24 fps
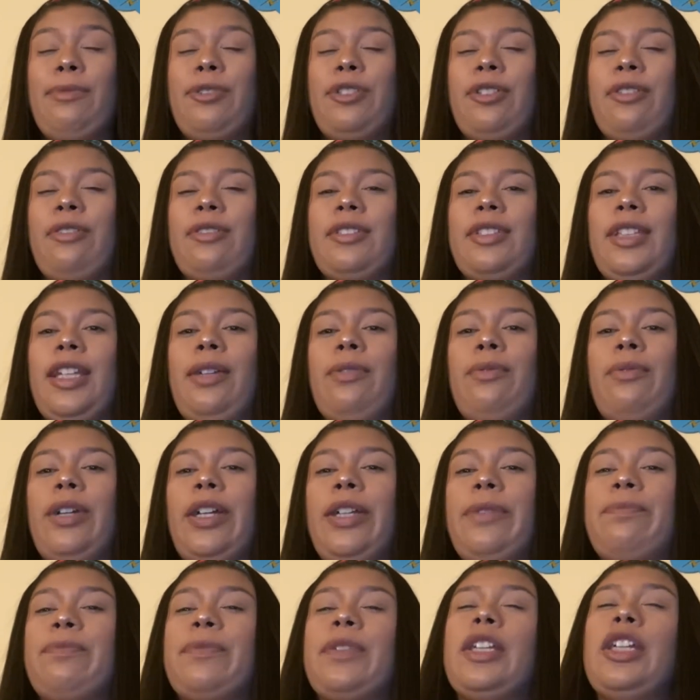She goes, Thing
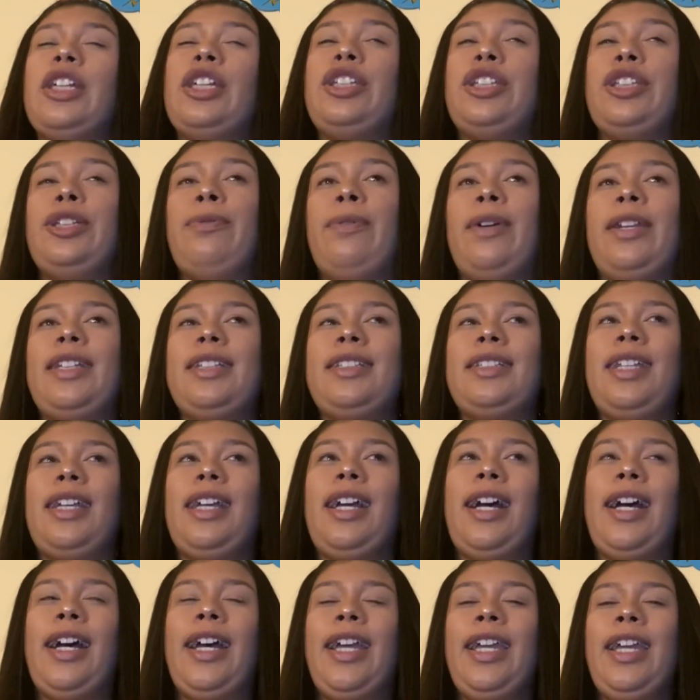1, you want to say
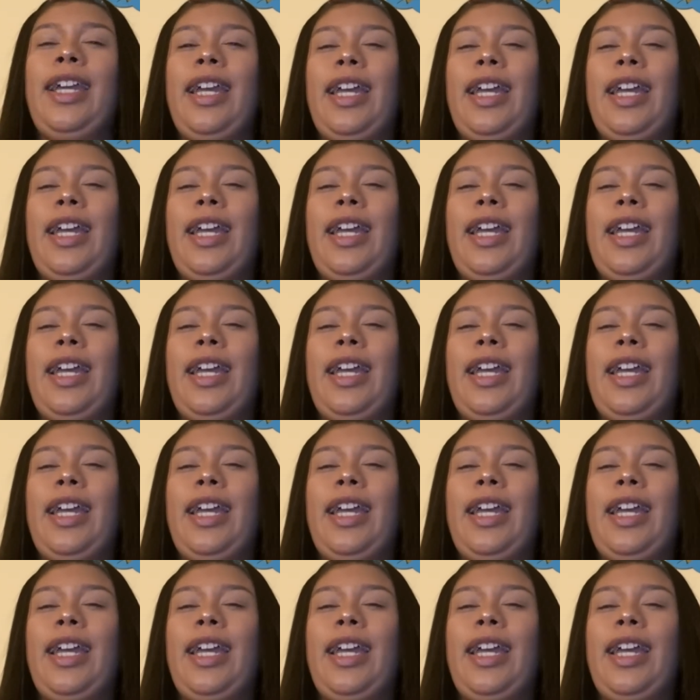hi?